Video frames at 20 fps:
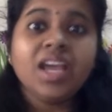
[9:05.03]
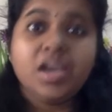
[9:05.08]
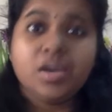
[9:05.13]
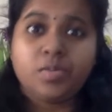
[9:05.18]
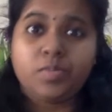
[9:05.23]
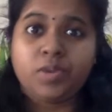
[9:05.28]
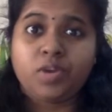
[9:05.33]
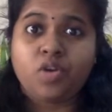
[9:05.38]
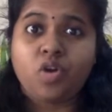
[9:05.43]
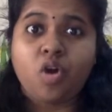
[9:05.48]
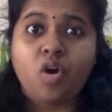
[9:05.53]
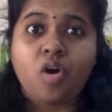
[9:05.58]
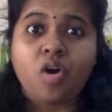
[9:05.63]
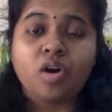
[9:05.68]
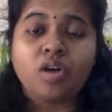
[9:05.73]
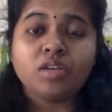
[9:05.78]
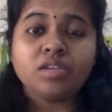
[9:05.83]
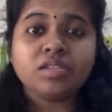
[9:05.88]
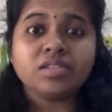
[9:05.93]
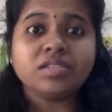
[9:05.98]

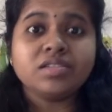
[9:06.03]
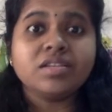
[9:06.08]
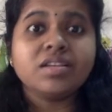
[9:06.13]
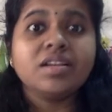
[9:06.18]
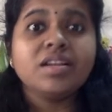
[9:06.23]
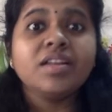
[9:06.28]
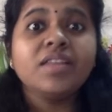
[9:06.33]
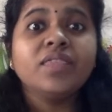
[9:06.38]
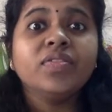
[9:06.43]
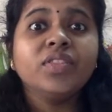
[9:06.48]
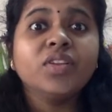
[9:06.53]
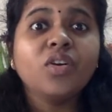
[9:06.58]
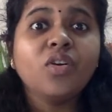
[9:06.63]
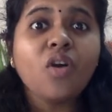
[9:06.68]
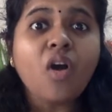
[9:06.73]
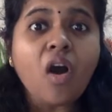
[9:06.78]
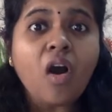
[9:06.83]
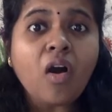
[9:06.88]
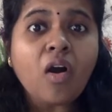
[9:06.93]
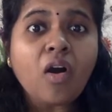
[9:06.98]
Because the
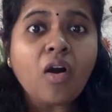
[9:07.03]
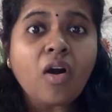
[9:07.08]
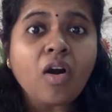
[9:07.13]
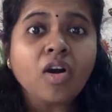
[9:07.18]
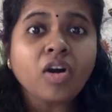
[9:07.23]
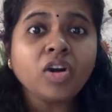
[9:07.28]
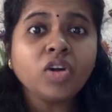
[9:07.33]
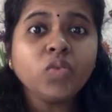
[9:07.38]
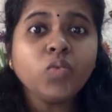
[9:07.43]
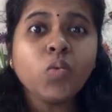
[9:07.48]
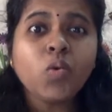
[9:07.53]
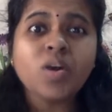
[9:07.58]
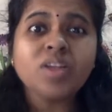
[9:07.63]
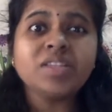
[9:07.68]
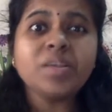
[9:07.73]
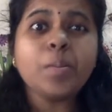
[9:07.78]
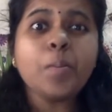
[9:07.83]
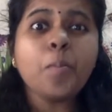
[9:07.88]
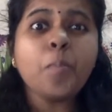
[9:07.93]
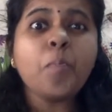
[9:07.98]
god was
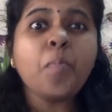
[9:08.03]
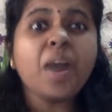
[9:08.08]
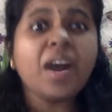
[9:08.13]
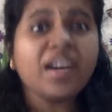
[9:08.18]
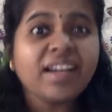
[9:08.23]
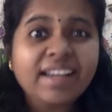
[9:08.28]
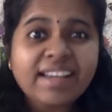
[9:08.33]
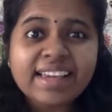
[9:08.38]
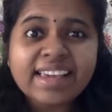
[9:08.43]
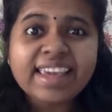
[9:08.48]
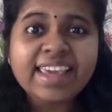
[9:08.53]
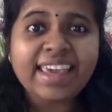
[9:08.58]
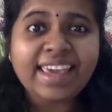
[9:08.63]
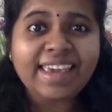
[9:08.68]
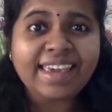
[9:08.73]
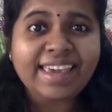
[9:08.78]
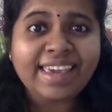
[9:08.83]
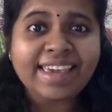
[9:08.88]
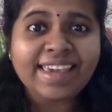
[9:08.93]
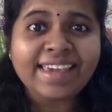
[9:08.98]
a
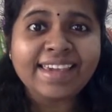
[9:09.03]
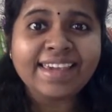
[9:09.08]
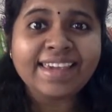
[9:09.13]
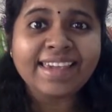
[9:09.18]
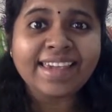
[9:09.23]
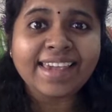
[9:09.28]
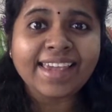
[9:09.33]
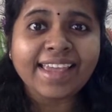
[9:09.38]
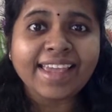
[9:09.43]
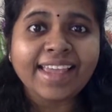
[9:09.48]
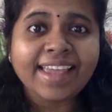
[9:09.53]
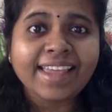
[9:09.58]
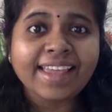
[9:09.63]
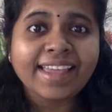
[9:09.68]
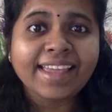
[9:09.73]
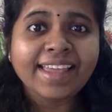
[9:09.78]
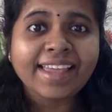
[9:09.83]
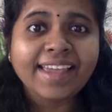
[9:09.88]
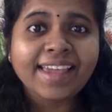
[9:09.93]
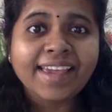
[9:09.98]
monkey,
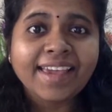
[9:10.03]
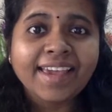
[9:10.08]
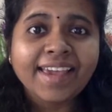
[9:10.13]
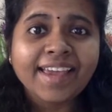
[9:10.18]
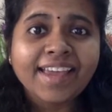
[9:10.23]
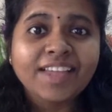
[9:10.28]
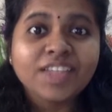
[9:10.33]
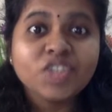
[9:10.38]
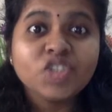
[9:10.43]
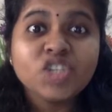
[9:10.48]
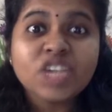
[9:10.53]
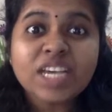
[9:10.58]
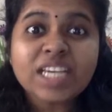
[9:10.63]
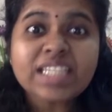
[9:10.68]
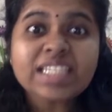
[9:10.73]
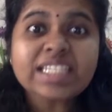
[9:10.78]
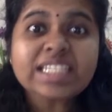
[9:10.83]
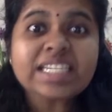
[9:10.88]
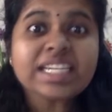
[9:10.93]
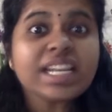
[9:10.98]

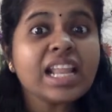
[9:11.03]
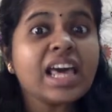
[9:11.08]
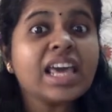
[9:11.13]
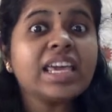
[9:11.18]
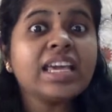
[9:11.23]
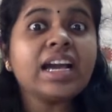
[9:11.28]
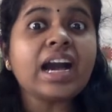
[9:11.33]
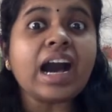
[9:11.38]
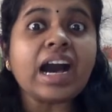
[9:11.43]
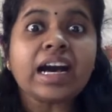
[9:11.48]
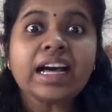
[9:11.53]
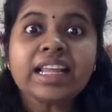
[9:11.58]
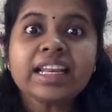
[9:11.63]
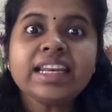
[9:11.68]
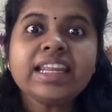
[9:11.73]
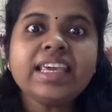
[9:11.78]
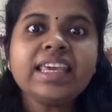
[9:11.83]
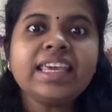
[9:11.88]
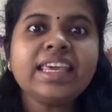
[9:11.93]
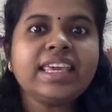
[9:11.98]
just like
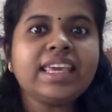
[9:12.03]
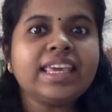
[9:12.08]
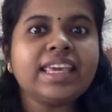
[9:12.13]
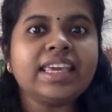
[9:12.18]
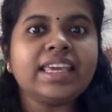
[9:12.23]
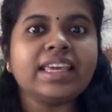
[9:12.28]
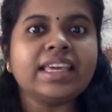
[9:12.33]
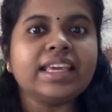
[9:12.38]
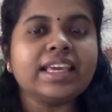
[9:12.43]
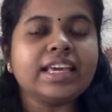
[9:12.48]
Ali.